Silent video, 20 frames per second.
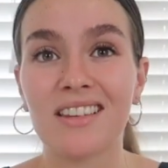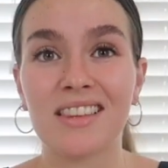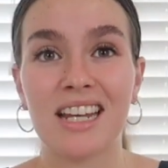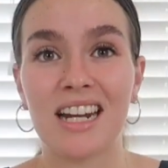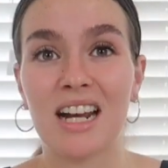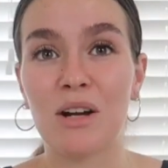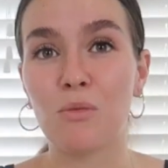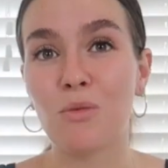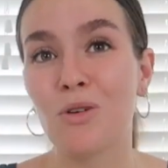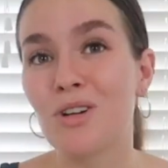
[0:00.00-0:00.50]
that
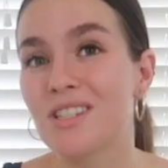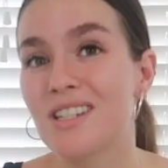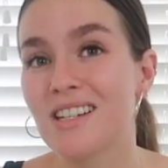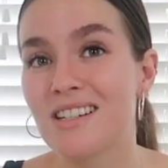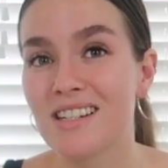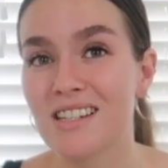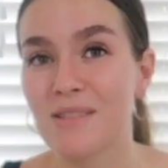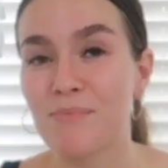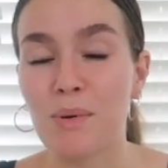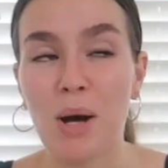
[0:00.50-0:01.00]
I wanted
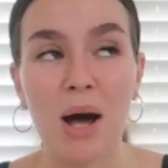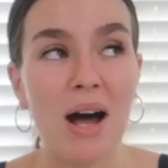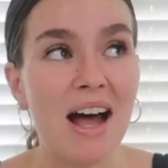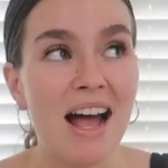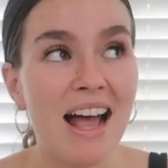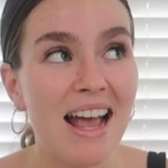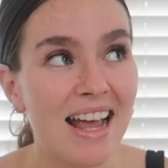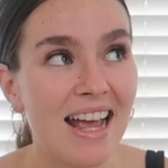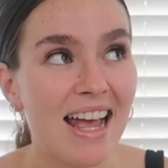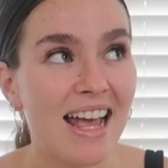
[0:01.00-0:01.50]
to
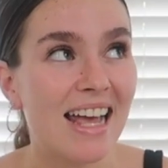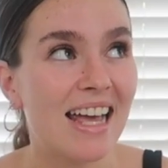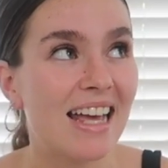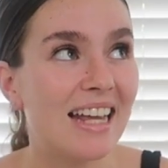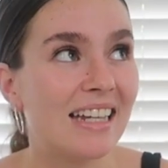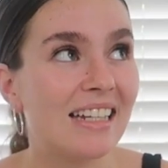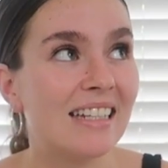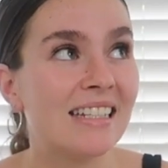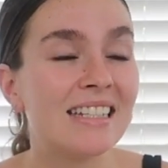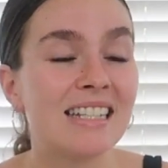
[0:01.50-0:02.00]
buy,
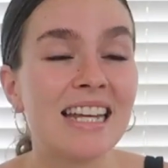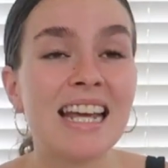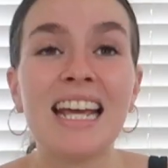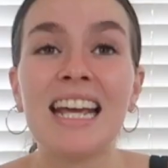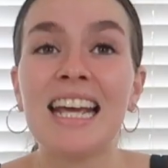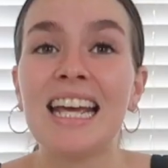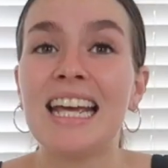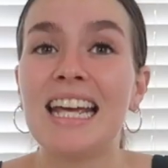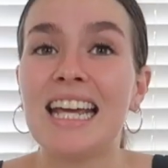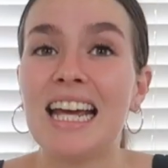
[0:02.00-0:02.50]
and
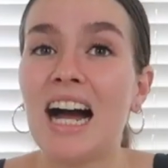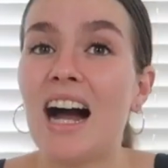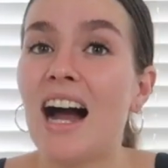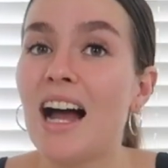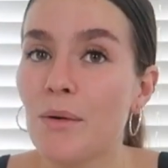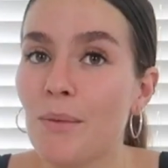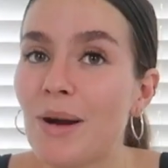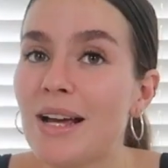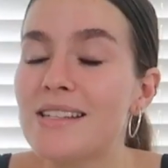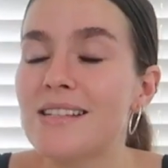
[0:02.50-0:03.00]

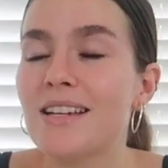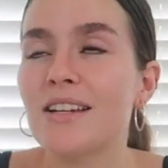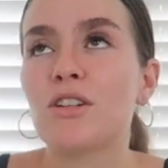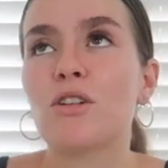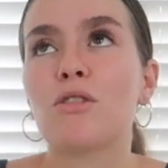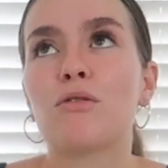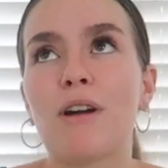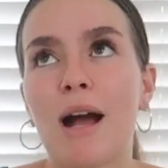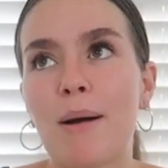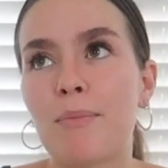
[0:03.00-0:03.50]
I wasted
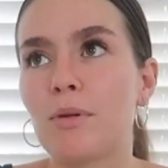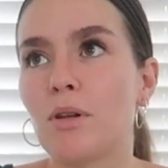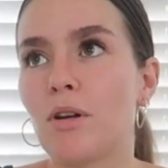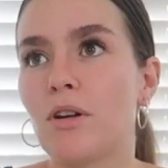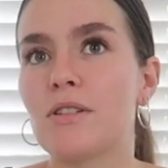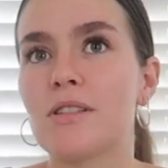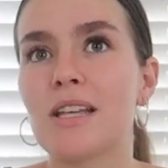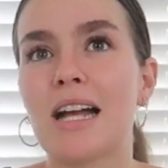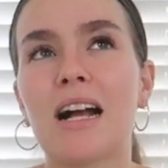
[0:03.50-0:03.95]
crap loads.